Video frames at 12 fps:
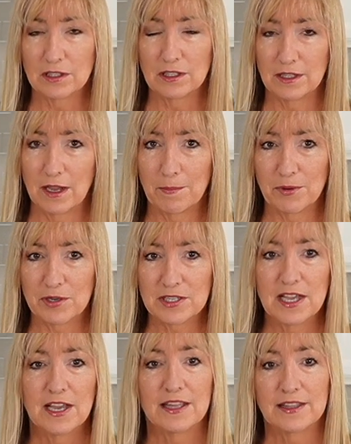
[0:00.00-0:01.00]
numbers,
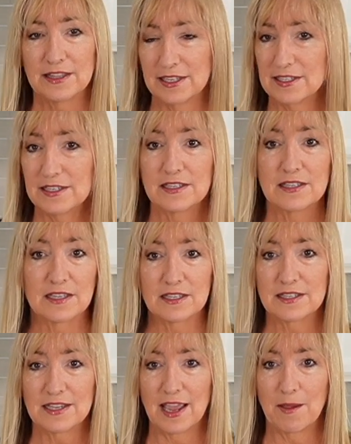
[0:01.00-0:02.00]
this is the
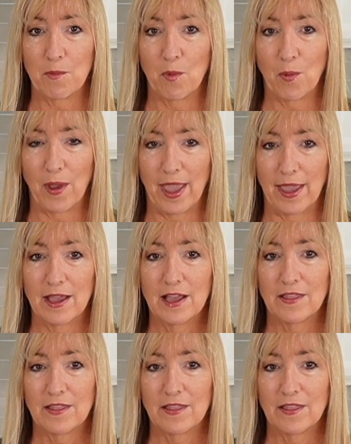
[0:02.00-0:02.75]
same way.